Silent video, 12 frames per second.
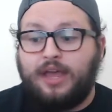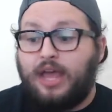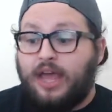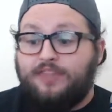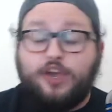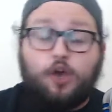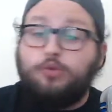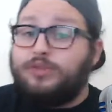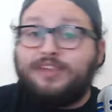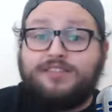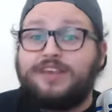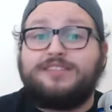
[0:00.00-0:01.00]
The only
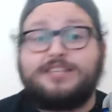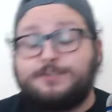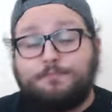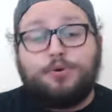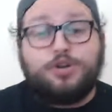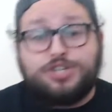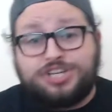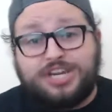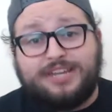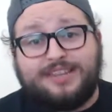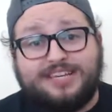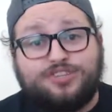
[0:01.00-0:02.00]
thing that's
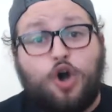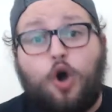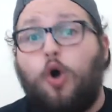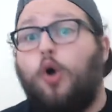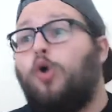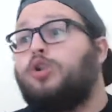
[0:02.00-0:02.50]
pushing this whole